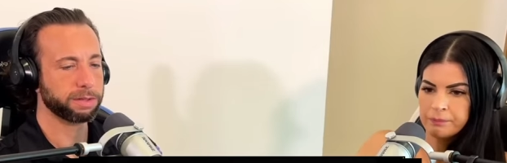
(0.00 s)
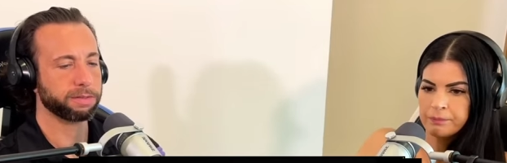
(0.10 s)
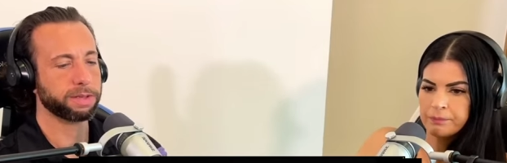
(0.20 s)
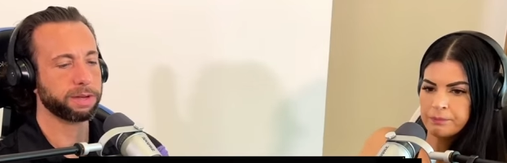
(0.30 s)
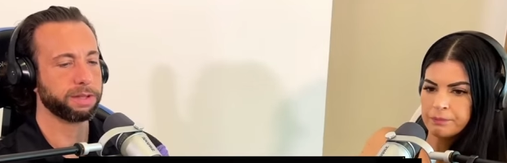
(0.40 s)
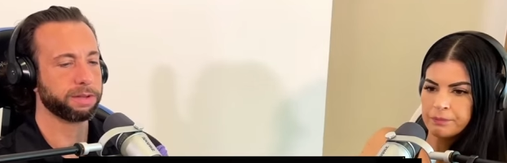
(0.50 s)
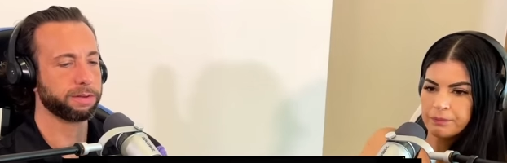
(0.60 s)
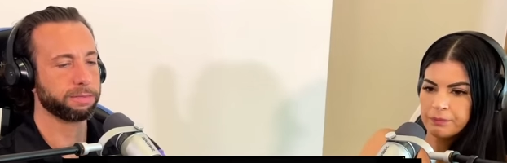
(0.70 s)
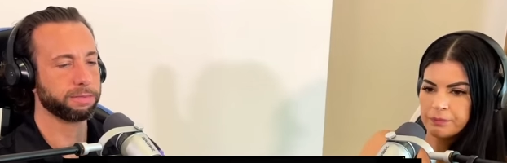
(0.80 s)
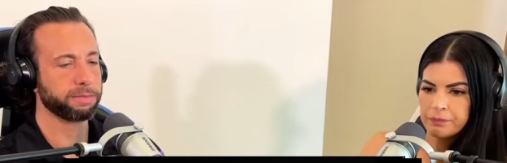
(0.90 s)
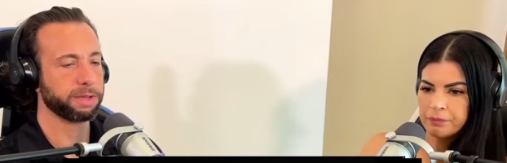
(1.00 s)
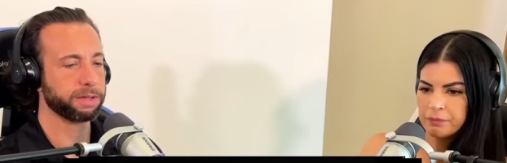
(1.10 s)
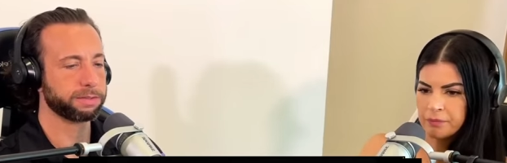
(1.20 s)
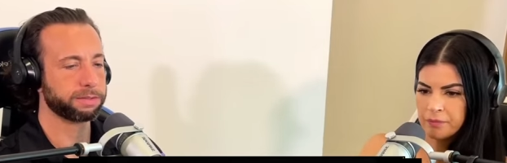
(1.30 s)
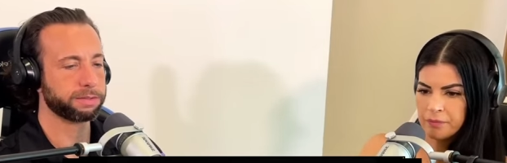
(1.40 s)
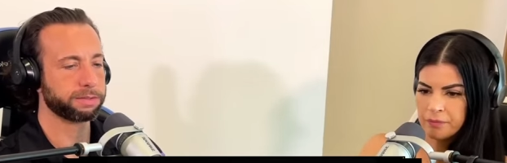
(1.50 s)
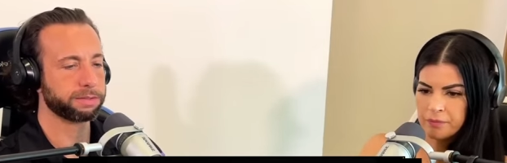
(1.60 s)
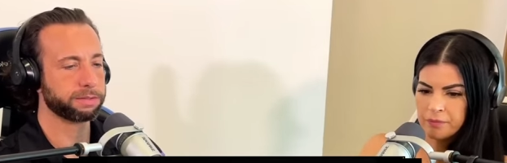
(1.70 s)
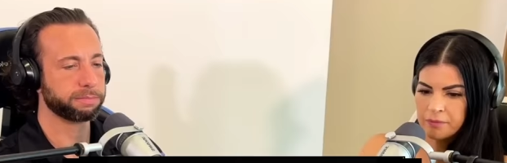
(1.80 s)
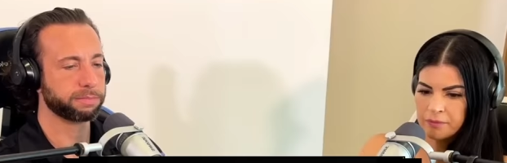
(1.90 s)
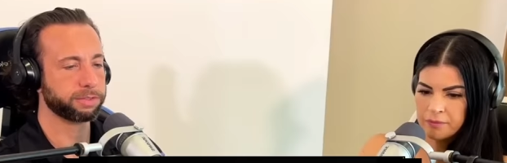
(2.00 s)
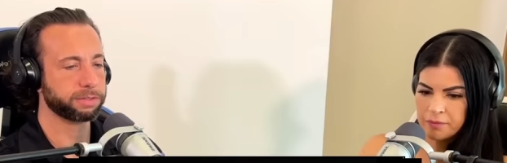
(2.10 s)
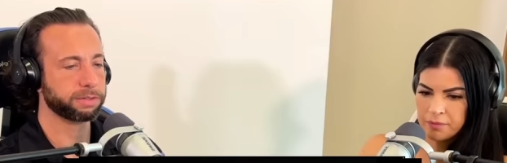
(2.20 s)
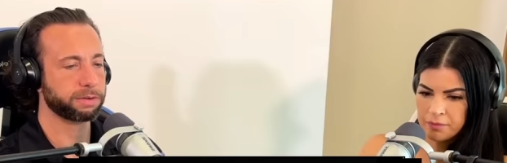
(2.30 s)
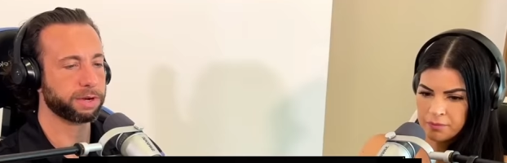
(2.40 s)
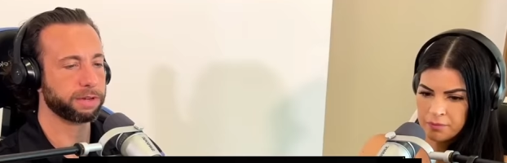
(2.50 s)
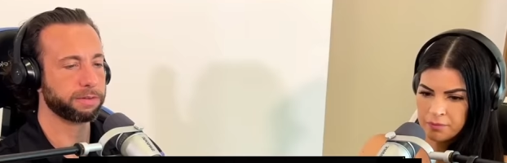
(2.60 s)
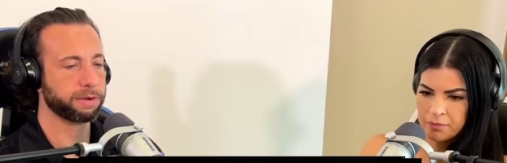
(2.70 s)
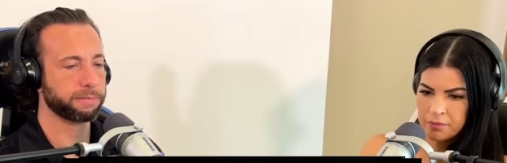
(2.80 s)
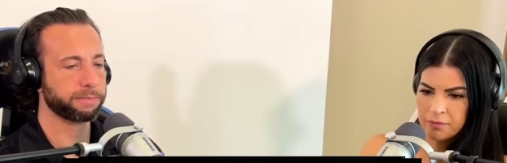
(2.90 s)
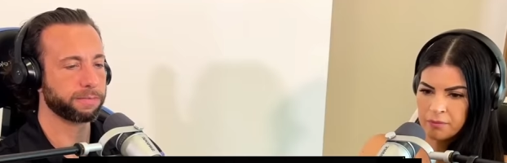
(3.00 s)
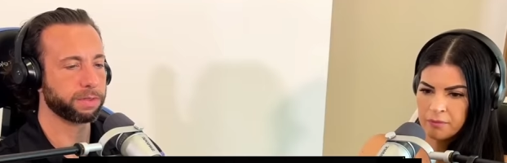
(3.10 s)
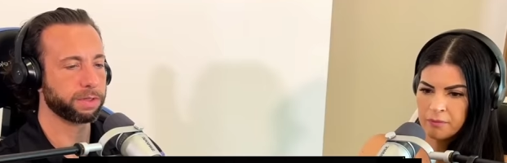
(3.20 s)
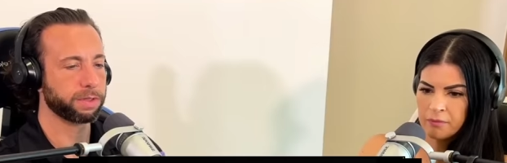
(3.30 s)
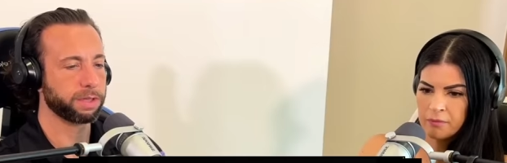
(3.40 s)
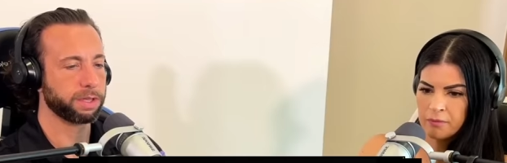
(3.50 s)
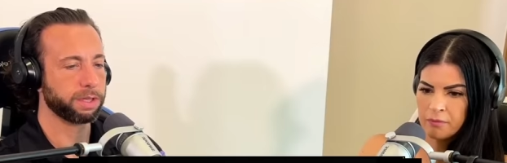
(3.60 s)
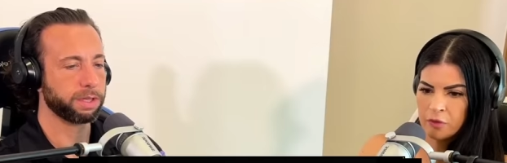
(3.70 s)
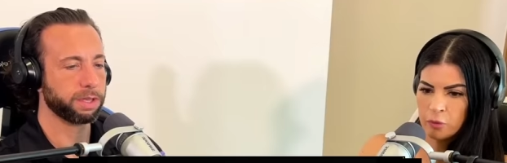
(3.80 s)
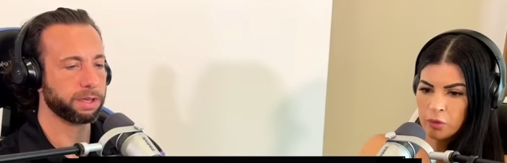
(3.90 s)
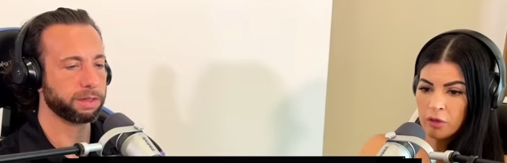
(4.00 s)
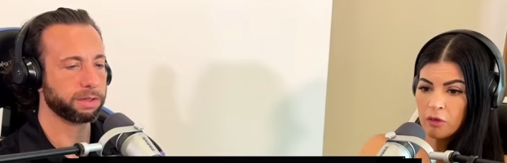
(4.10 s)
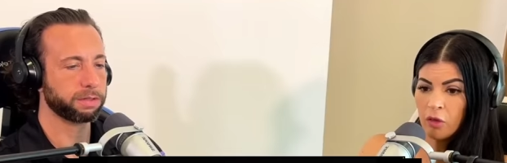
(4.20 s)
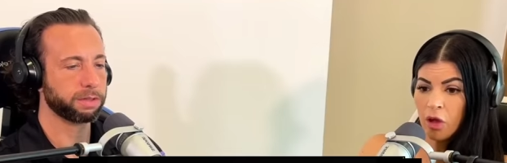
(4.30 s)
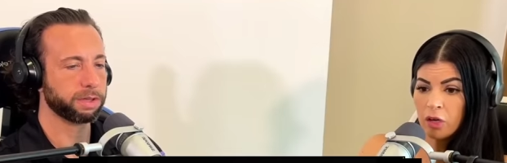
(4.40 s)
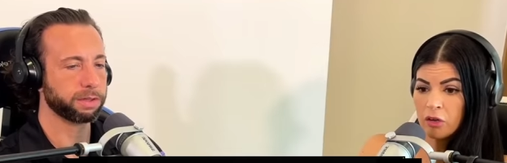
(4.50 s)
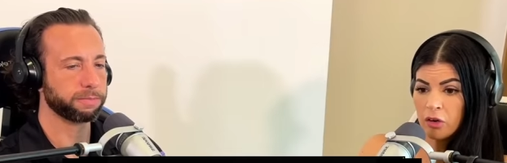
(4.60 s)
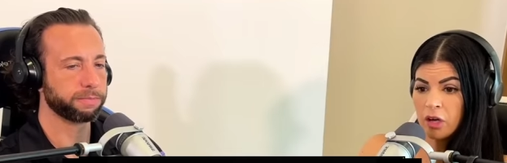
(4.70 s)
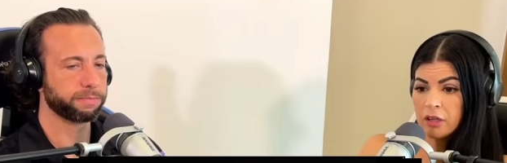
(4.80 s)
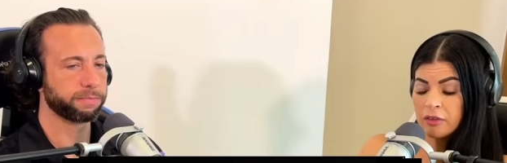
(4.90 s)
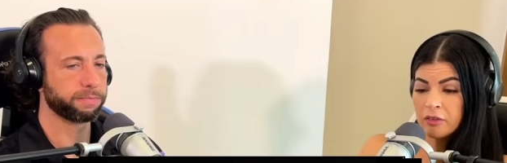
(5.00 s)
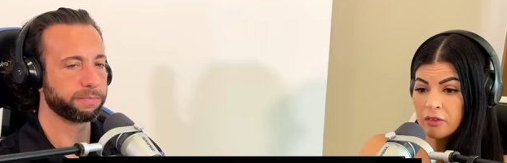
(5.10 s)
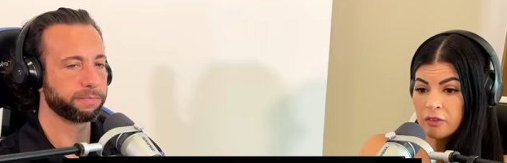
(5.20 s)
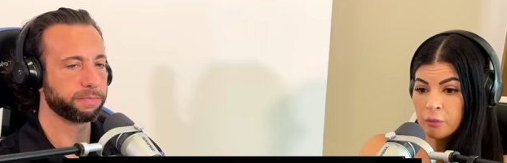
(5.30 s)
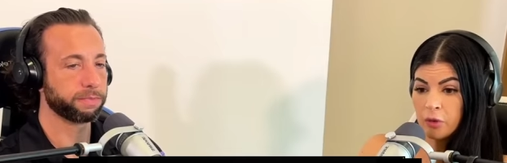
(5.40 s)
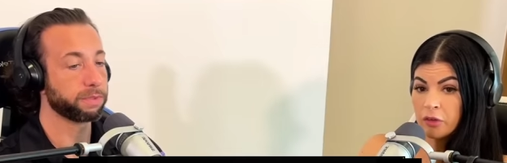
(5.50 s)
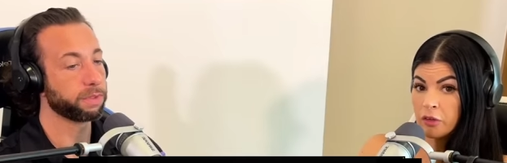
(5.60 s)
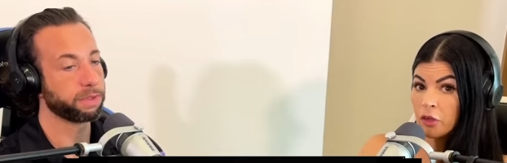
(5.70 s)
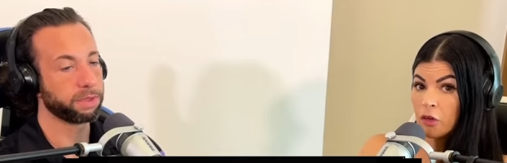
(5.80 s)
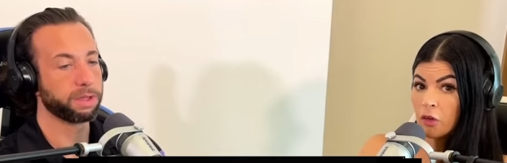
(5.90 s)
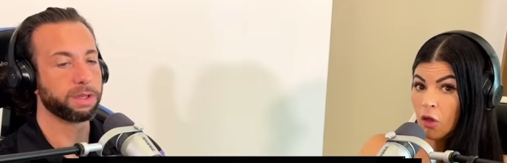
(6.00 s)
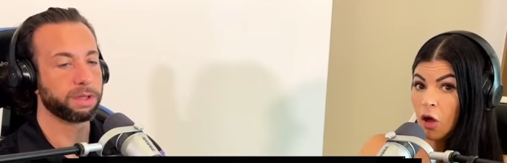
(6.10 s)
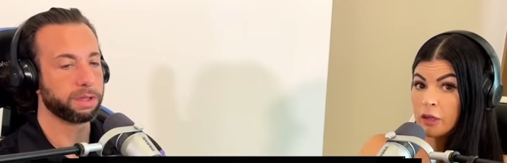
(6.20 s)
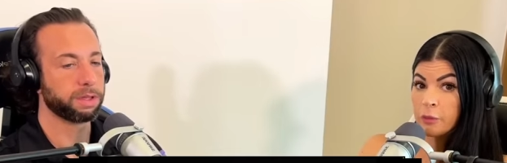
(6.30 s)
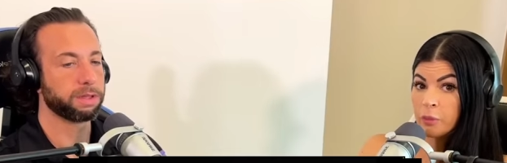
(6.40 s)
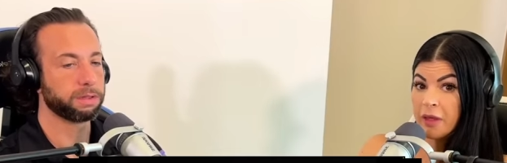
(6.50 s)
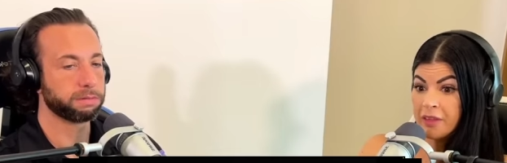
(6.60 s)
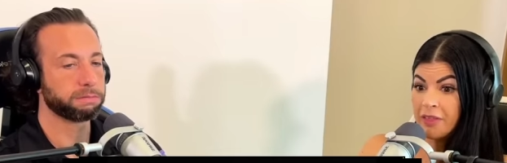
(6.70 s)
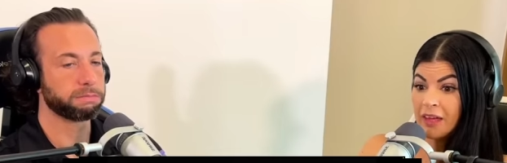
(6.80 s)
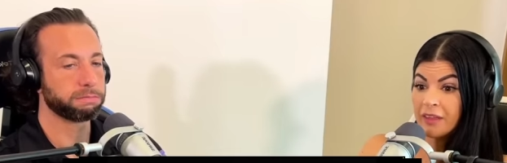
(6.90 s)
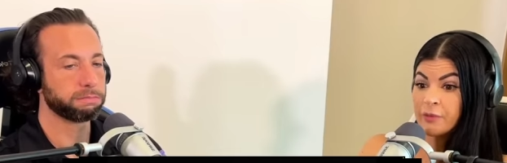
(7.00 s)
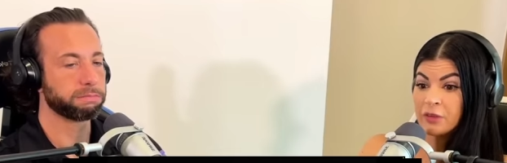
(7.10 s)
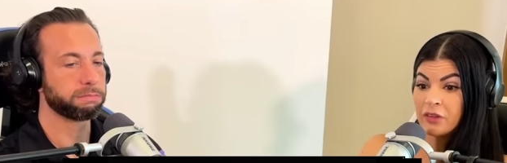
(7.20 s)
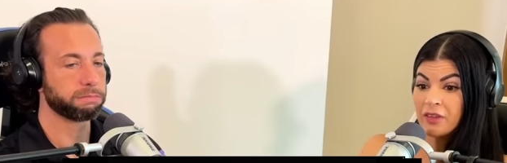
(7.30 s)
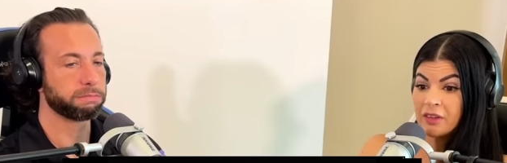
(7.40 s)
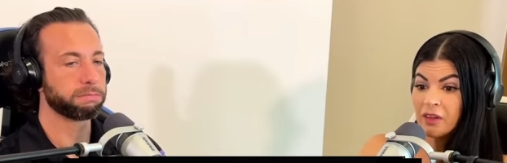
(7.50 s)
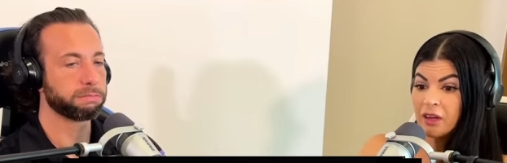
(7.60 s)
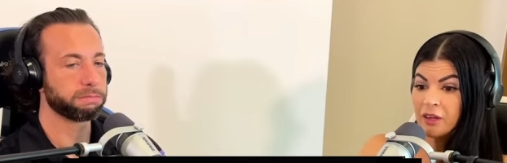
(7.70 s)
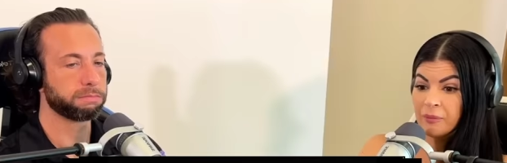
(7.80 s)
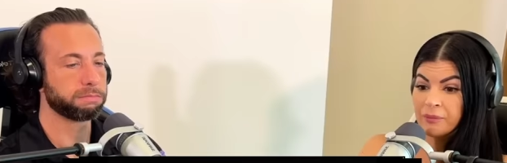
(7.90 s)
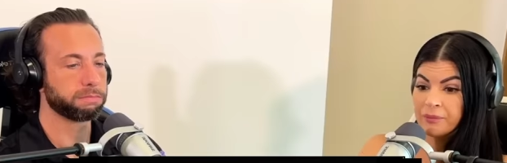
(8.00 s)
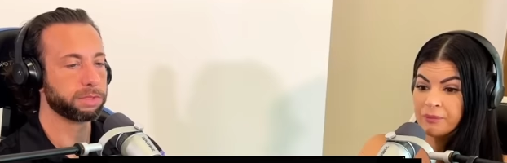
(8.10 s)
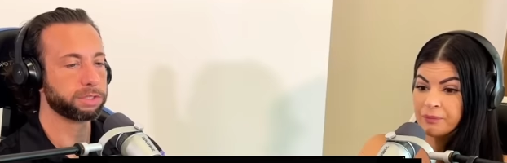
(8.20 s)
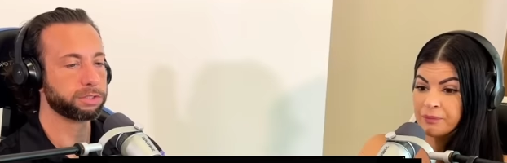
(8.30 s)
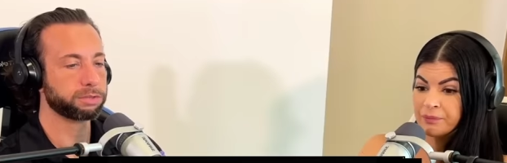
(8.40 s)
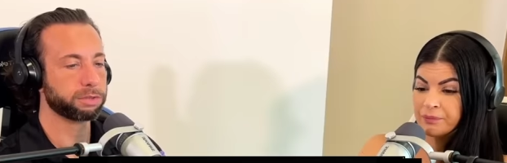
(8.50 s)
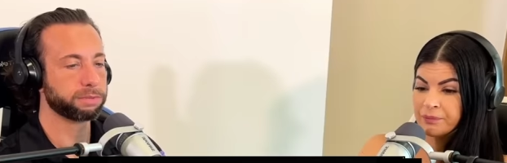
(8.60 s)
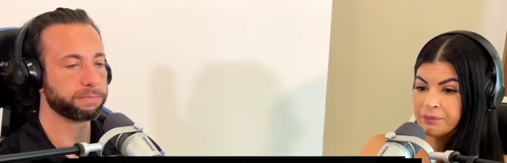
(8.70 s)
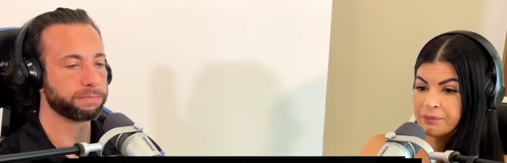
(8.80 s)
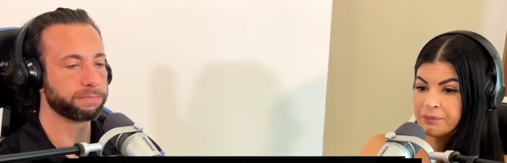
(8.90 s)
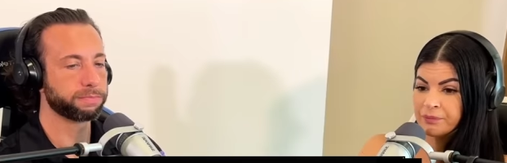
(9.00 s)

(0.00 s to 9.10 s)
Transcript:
Speaker 1: Is that it? We've got just the credits here. Yeah, a
Speaker 2: lot like of it. credits because it probably took a lot to make that, especially at that time.
Speaker 1: That's true.